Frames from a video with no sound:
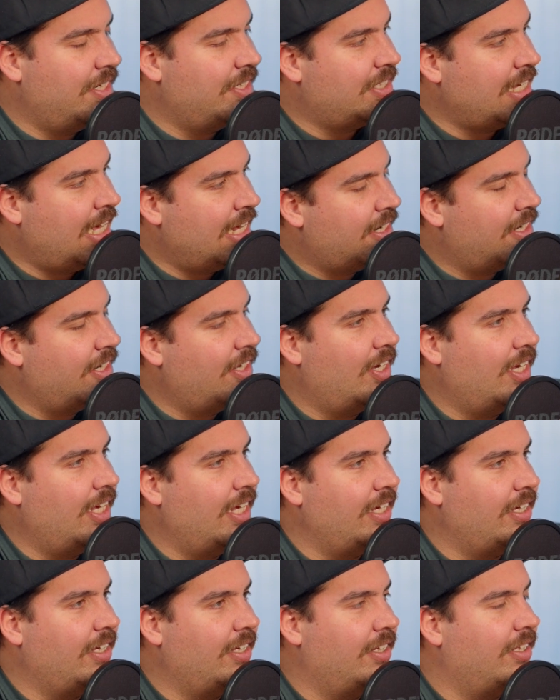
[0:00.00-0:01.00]
Dan and
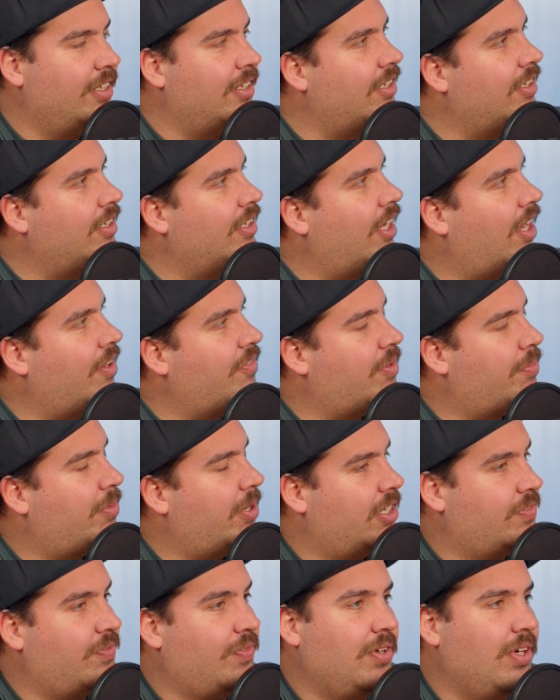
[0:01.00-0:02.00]
I, over the
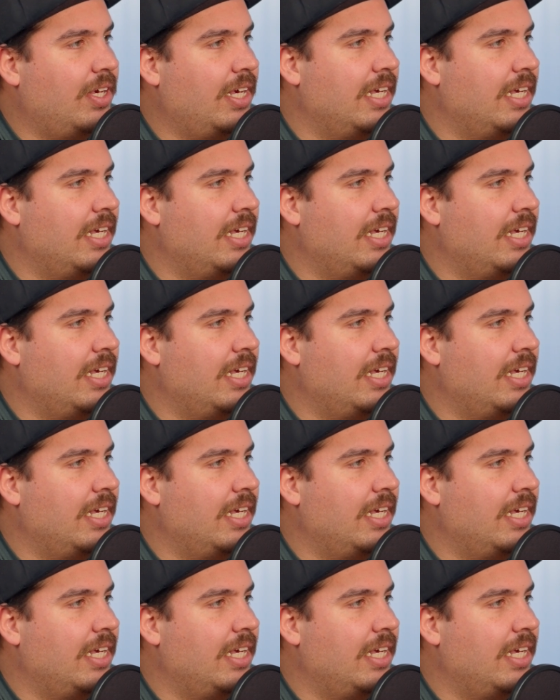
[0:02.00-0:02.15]
past few